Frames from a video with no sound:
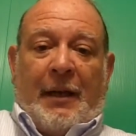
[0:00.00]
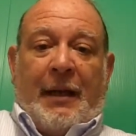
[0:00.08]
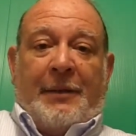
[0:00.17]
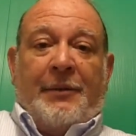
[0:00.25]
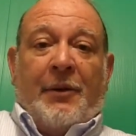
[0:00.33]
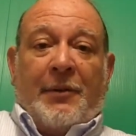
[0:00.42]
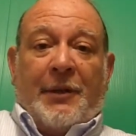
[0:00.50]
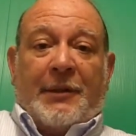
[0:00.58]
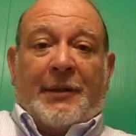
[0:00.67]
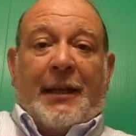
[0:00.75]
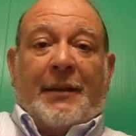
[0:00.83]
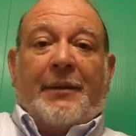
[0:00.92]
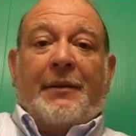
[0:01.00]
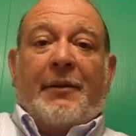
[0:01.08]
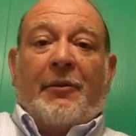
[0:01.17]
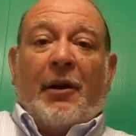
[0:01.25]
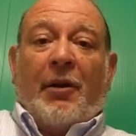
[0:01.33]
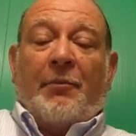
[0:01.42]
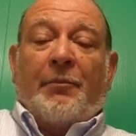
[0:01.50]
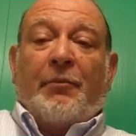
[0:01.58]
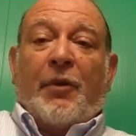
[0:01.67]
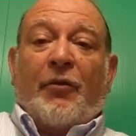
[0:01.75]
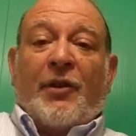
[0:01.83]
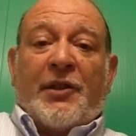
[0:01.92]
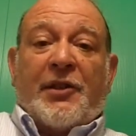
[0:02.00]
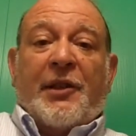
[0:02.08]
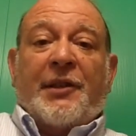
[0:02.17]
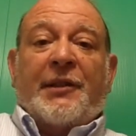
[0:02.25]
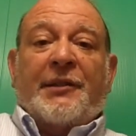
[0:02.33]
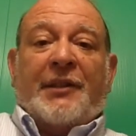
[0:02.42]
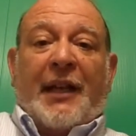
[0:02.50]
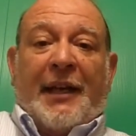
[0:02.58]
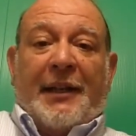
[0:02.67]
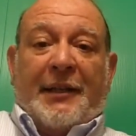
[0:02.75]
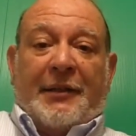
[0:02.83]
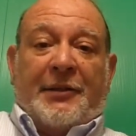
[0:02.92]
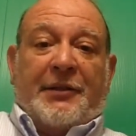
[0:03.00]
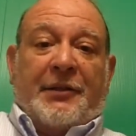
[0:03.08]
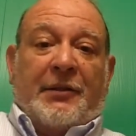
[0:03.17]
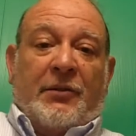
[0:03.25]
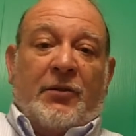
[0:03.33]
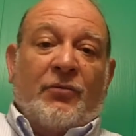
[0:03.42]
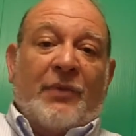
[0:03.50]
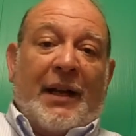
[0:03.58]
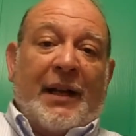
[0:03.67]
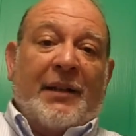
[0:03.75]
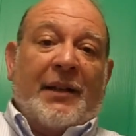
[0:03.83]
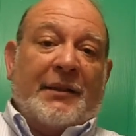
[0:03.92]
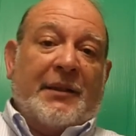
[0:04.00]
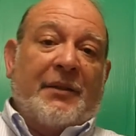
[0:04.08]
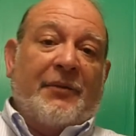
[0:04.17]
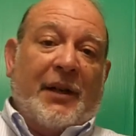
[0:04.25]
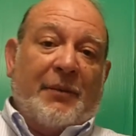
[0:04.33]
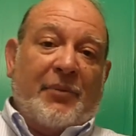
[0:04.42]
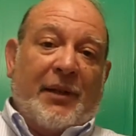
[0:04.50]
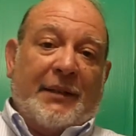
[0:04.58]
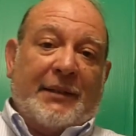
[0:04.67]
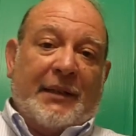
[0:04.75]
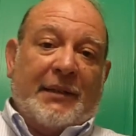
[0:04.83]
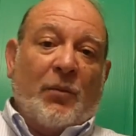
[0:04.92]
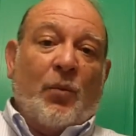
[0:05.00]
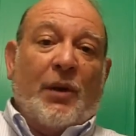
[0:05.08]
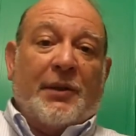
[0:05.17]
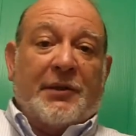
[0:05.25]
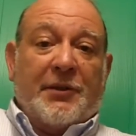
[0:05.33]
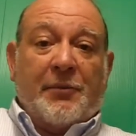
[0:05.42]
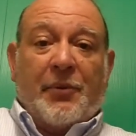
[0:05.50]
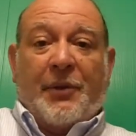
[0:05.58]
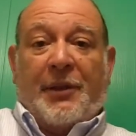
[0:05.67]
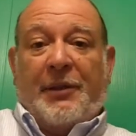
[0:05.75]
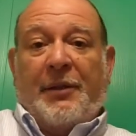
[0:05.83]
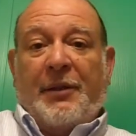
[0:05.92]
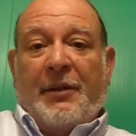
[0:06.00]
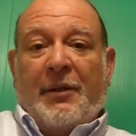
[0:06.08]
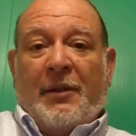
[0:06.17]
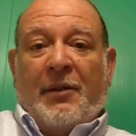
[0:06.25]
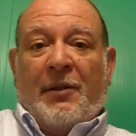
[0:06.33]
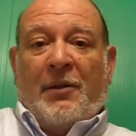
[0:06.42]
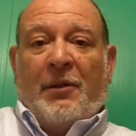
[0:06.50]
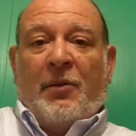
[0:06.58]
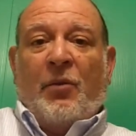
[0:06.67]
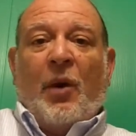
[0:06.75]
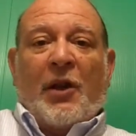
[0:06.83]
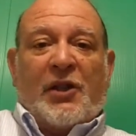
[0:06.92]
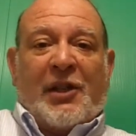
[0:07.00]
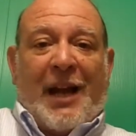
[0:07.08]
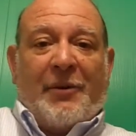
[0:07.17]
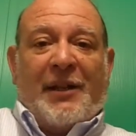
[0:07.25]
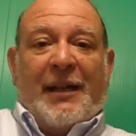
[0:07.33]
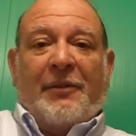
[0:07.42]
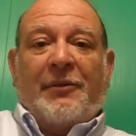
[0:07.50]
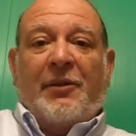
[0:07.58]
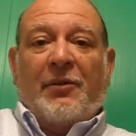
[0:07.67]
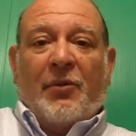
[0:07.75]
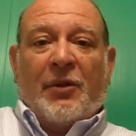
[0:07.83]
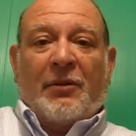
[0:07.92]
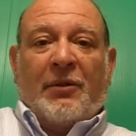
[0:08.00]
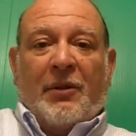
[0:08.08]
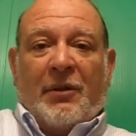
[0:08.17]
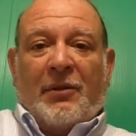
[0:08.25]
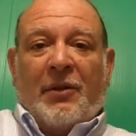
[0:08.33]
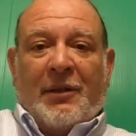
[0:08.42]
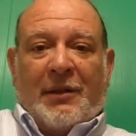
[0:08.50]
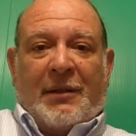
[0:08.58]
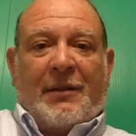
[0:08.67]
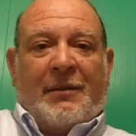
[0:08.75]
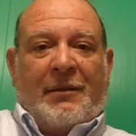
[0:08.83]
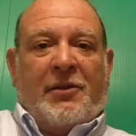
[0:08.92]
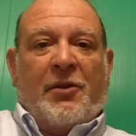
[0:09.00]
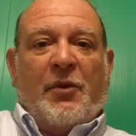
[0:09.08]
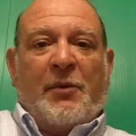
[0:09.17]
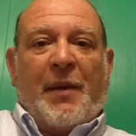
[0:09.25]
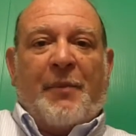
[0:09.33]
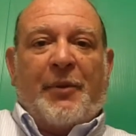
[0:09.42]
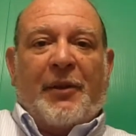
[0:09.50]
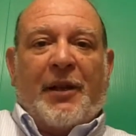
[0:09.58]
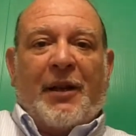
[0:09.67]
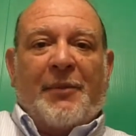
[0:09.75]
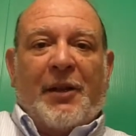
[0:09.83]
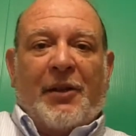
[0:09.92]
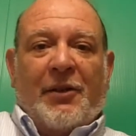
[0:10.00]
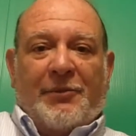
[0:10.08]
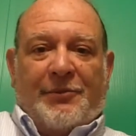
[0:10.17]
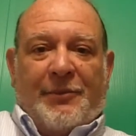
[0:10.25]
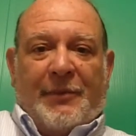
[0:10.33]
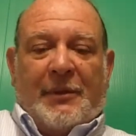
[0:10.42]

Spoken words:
I noticed that there are Christian Zionists who recognize the divine process and want to support it, who are shouting out to the world, look, look, the Jewish people are coming home.